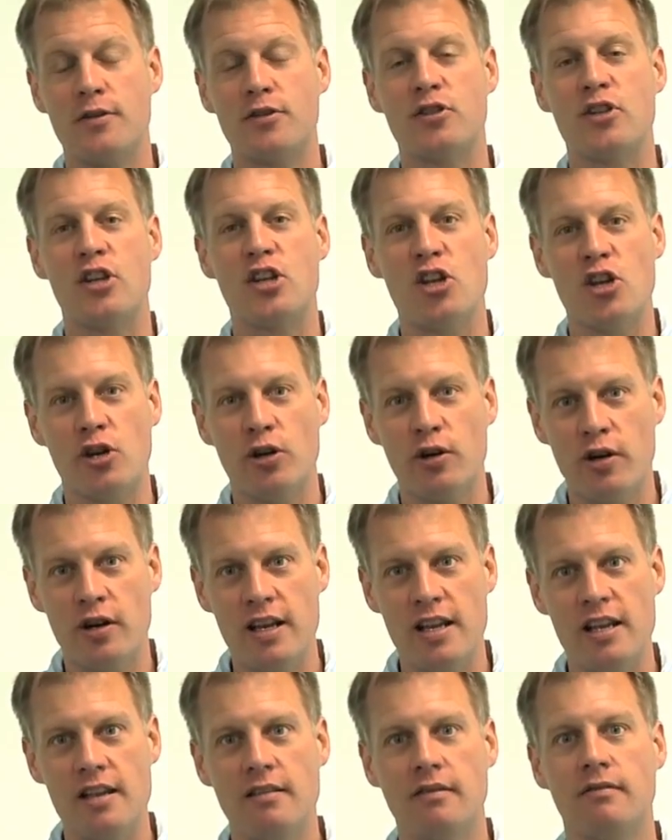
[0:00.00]

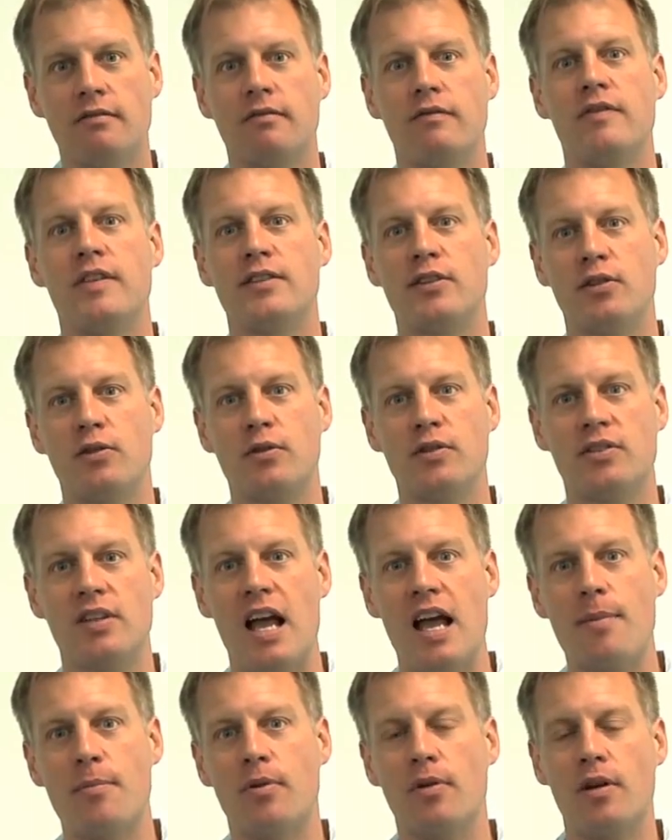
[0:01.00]
security, physical,
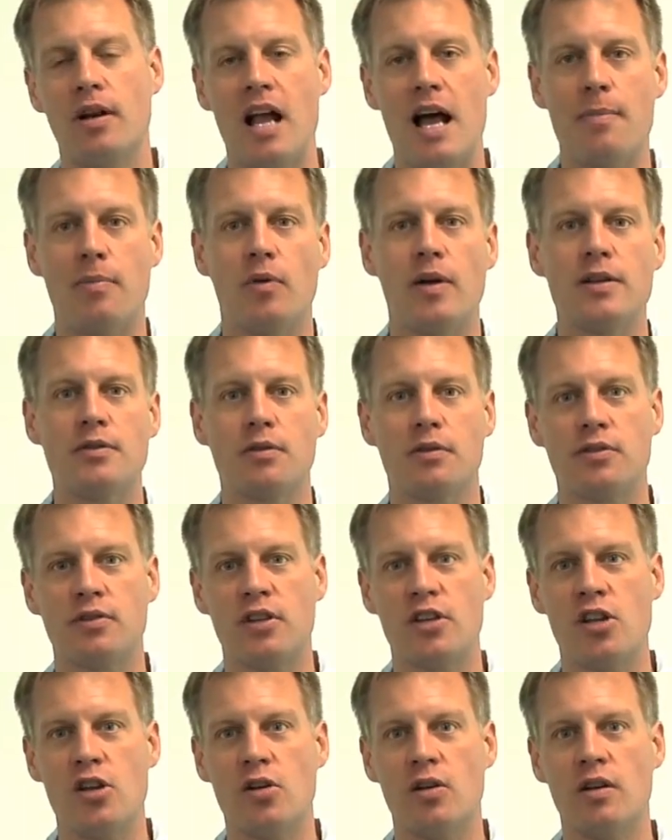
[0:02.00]
cyber, and operational
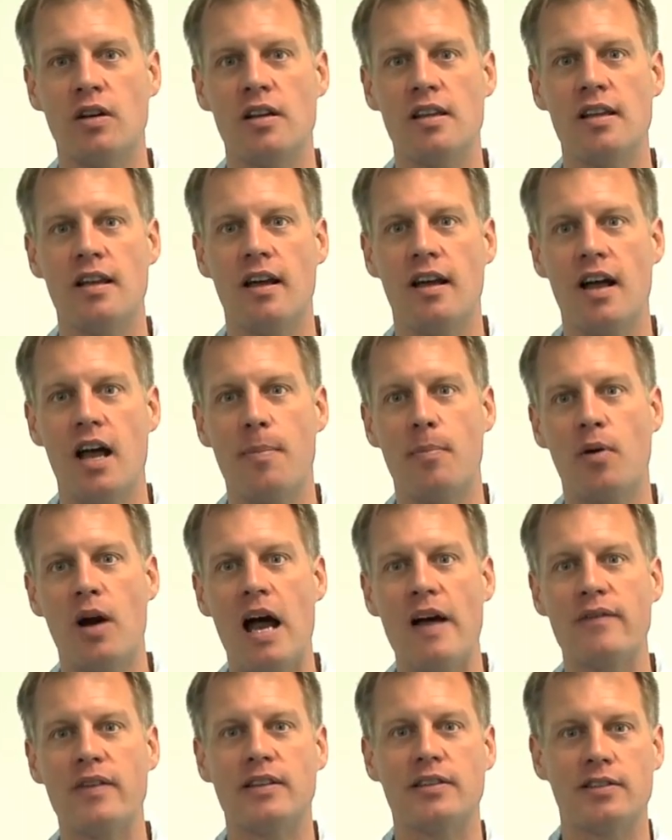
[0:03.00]
security uh, a
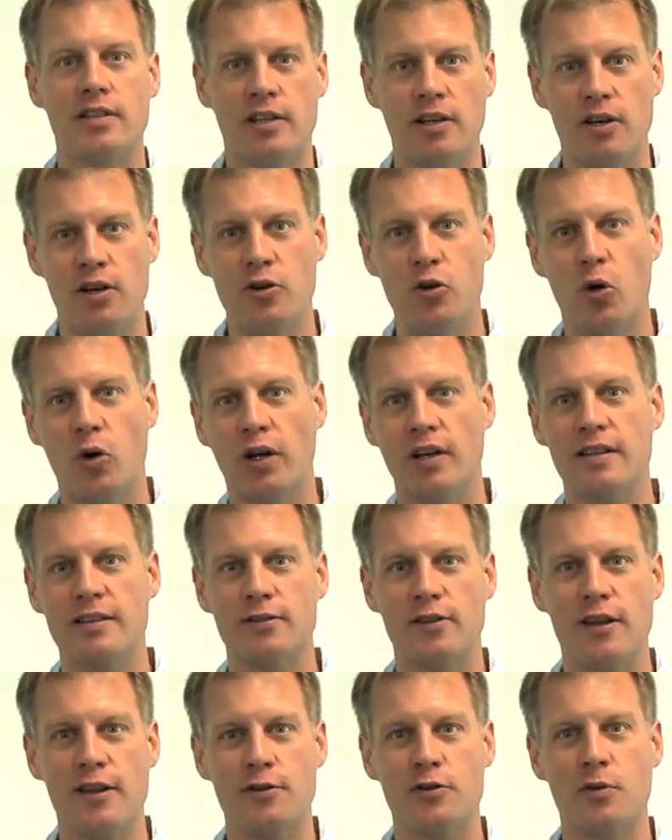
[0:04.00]
profit center in your
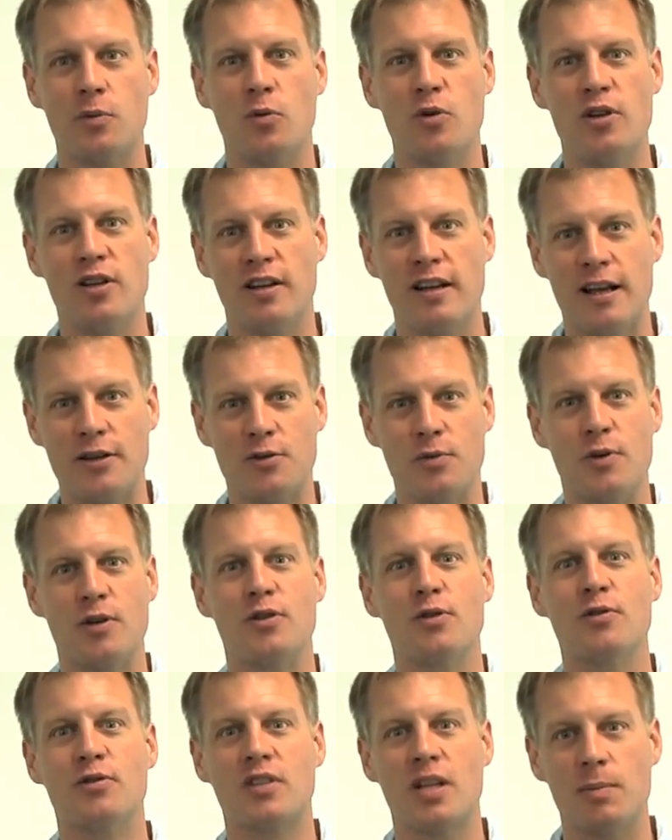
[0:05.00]
organization where you can actually
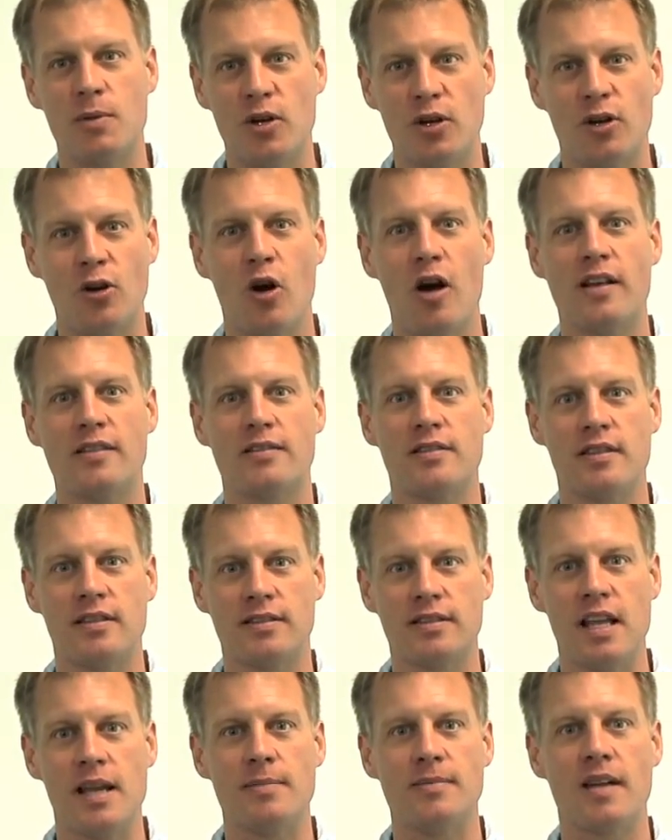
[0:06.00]
reduce some of your costs at
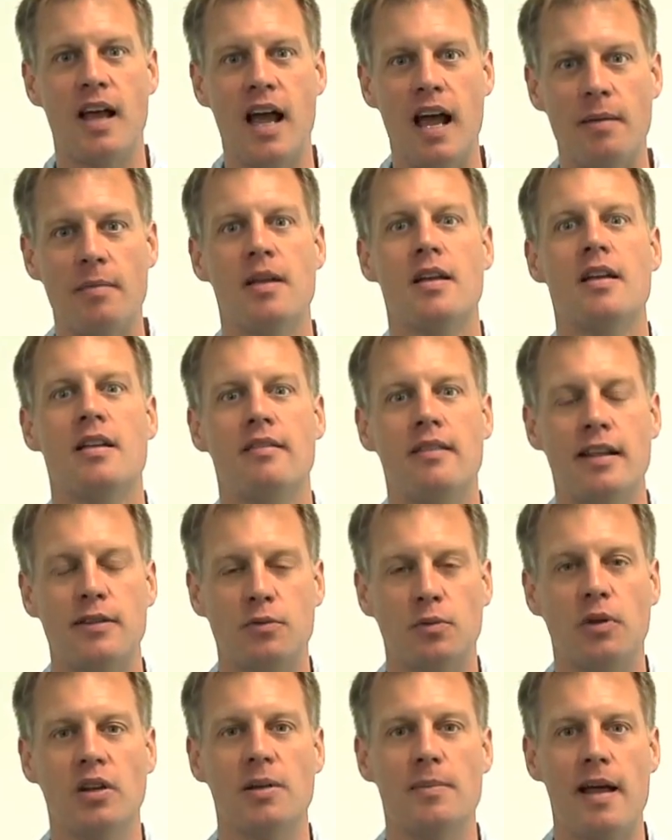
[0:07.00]
the same time,
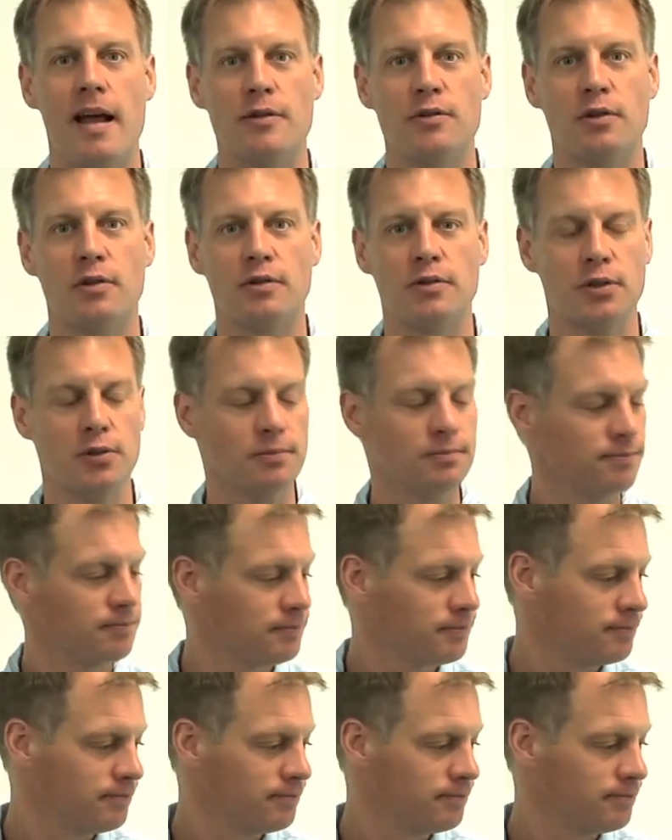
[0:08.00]
that's really magical too.